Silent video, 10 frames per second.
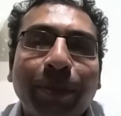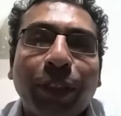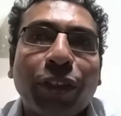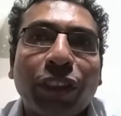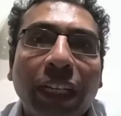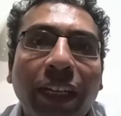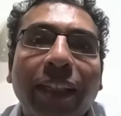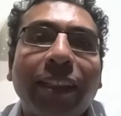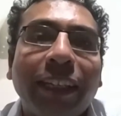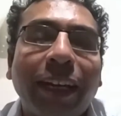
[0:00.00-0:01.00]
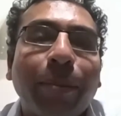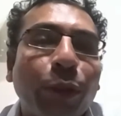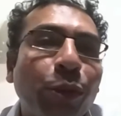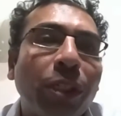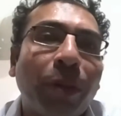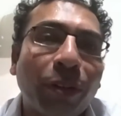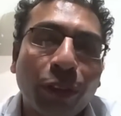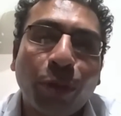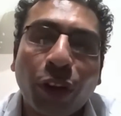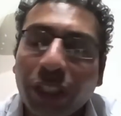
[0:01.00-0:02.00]
in, because they're guzzling up huge
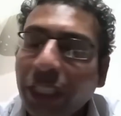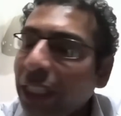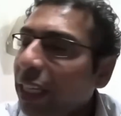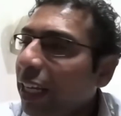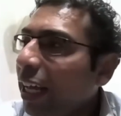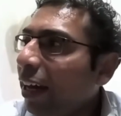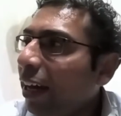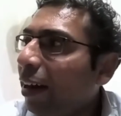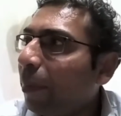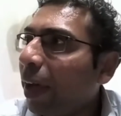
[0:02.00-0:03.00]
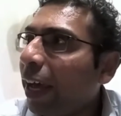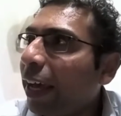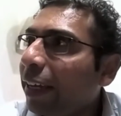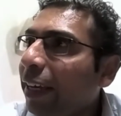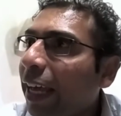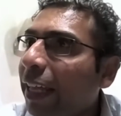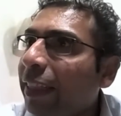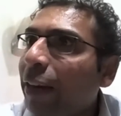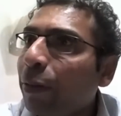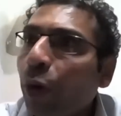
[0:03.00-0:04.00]
amounts of water, uh, and
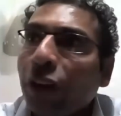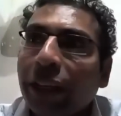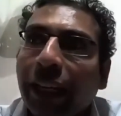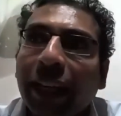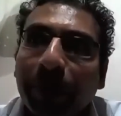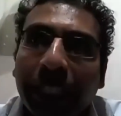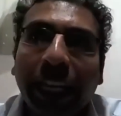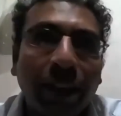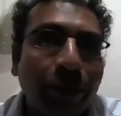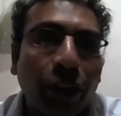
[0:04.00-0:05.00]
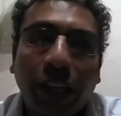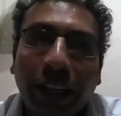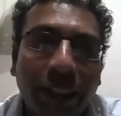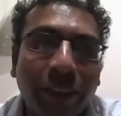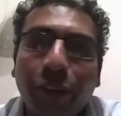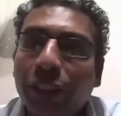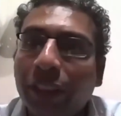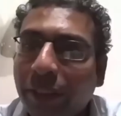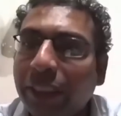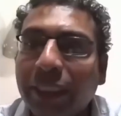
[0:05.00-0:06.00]
and that water can't be taken for granted for
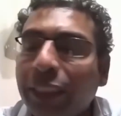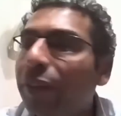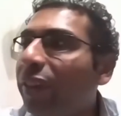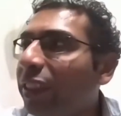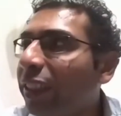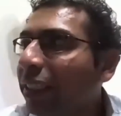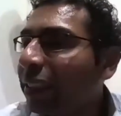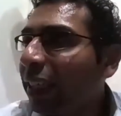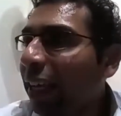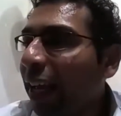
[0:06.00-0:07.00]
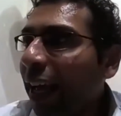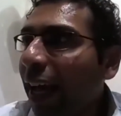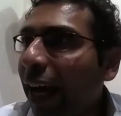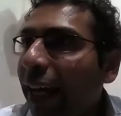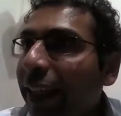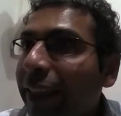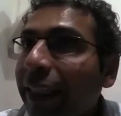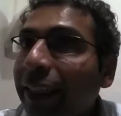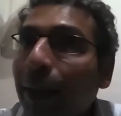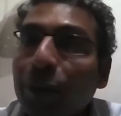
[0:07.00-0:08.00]
the reasons we've discussed. And
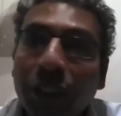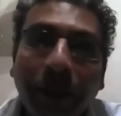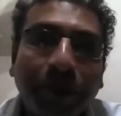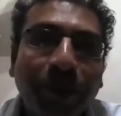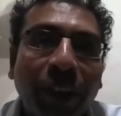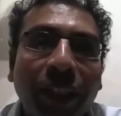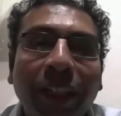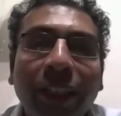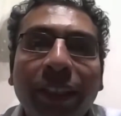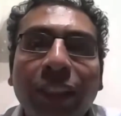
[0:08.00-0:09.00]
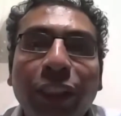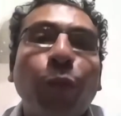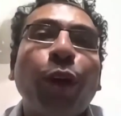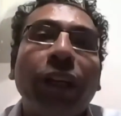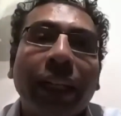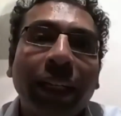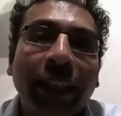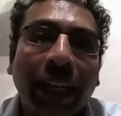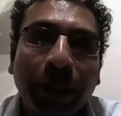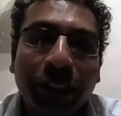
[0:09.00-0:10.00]
then comes the the, the
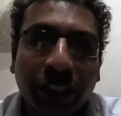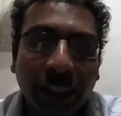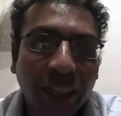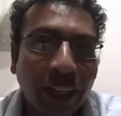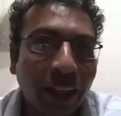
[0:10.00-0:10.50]
geopolitical dimension,